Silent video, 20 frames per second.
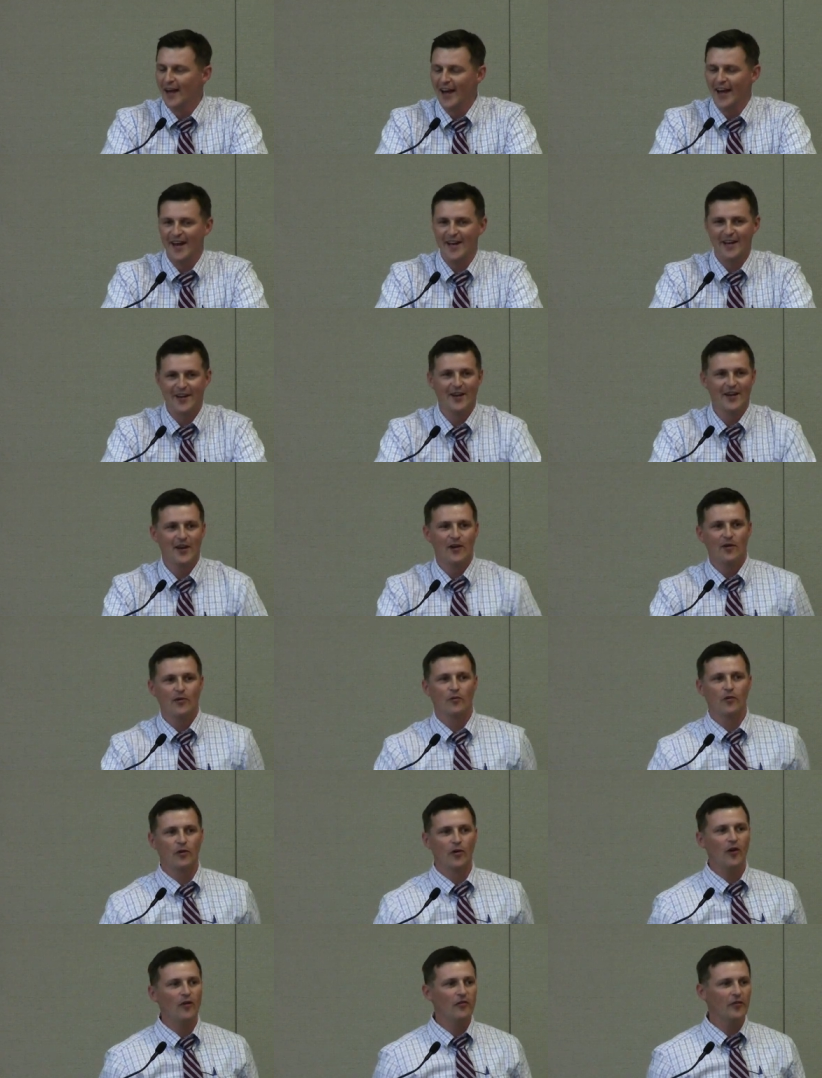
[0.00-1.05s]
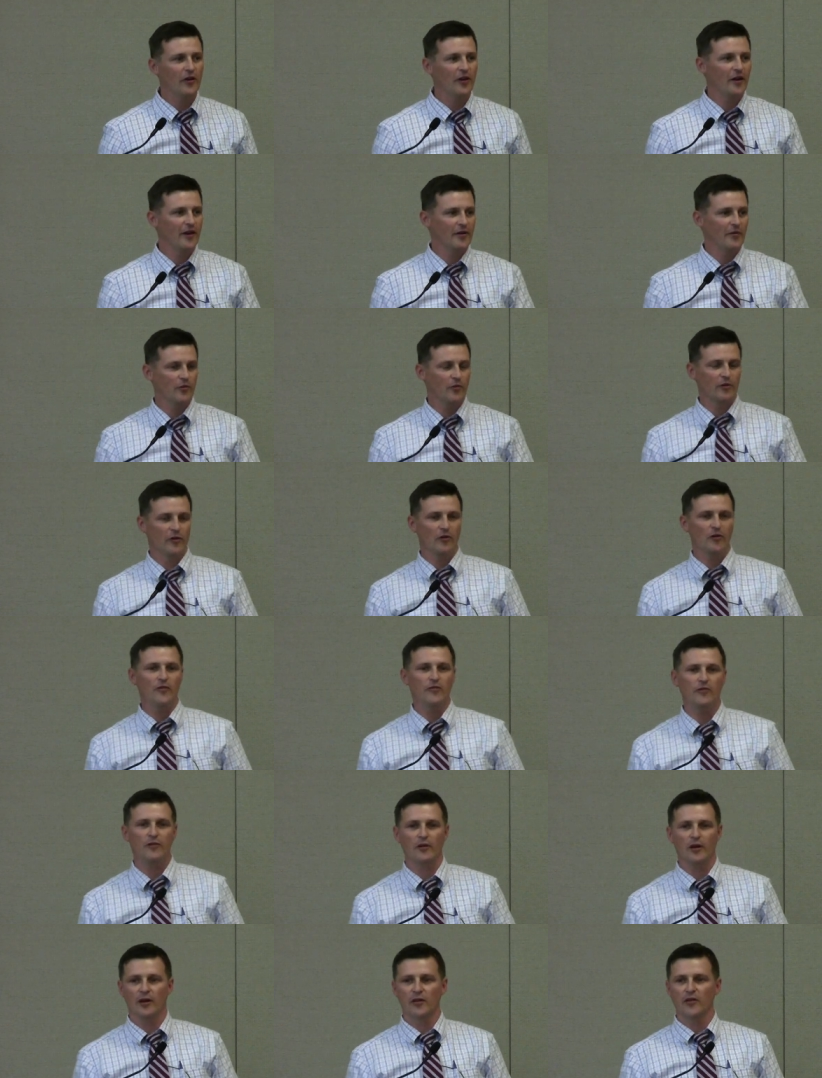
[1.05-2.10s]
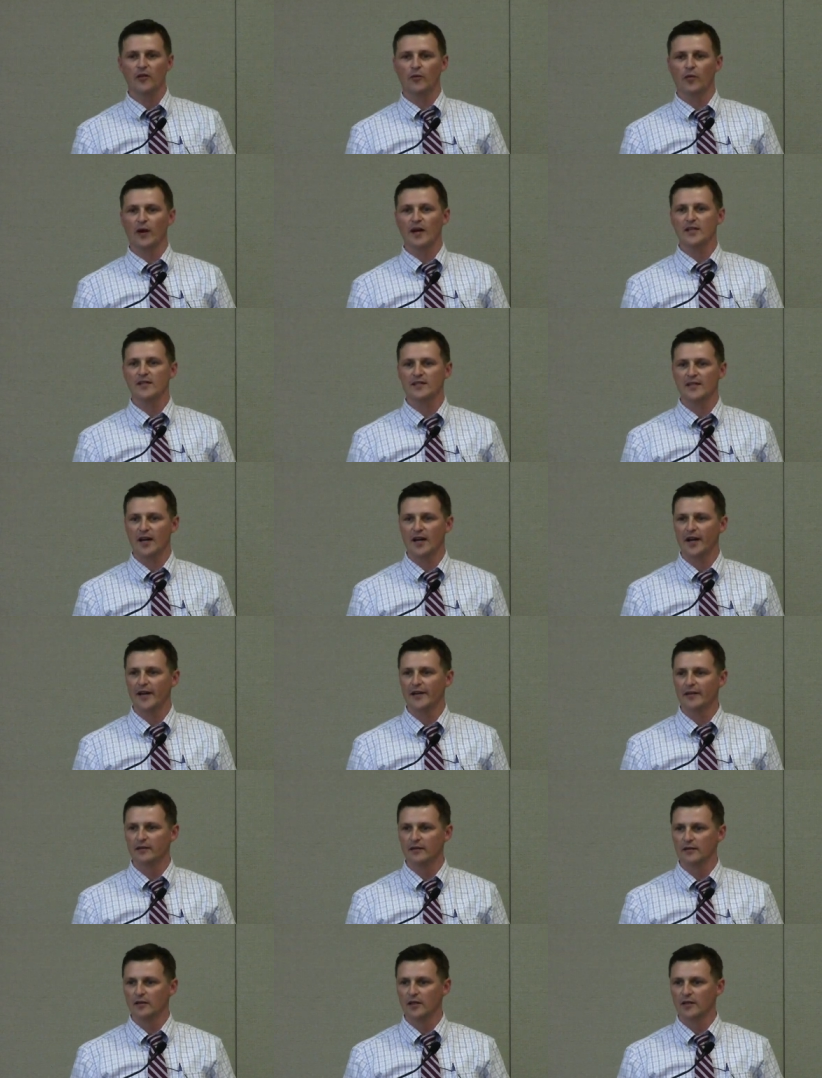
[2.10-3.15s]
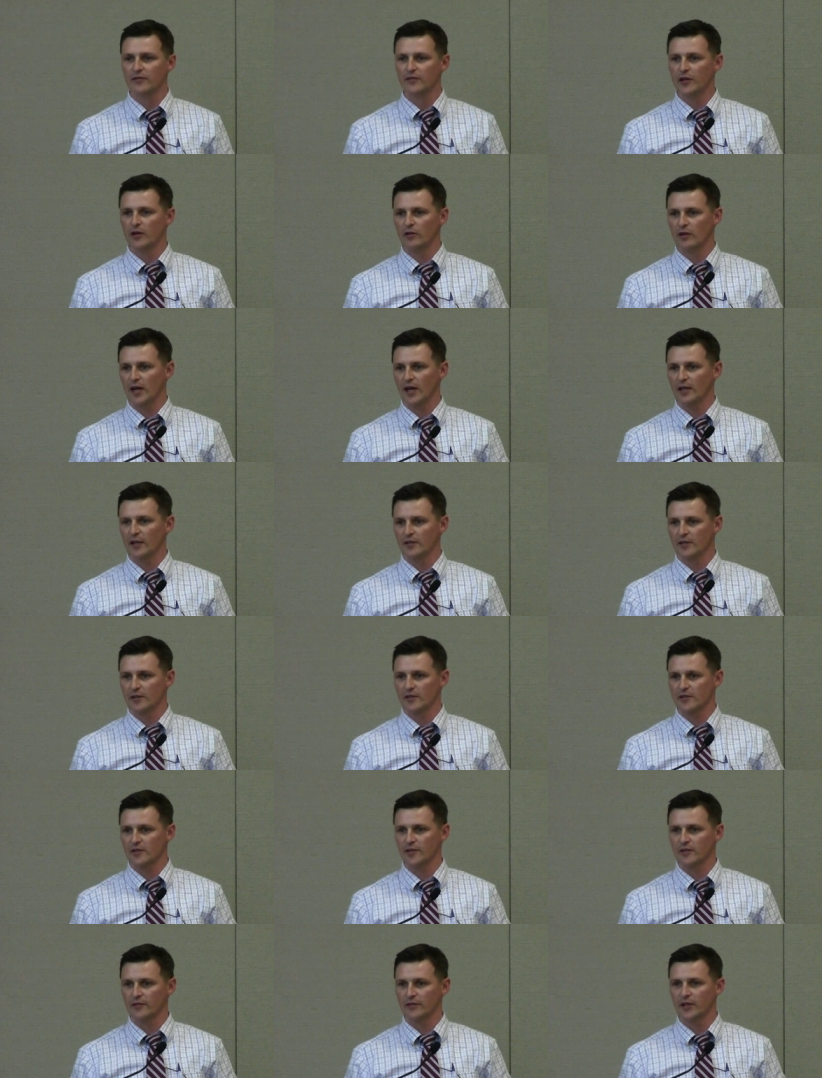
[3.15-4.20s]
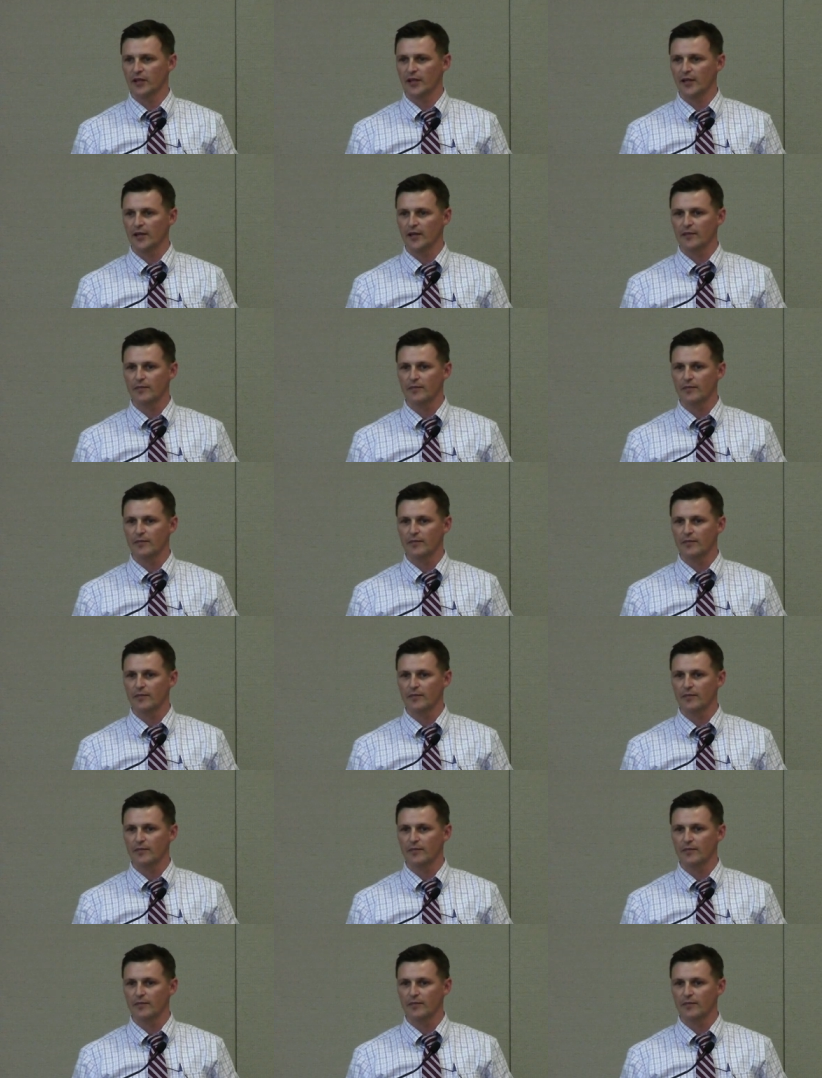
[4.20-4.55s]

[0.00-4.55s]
And we're over on the west side of Goat Island on Silver Lake,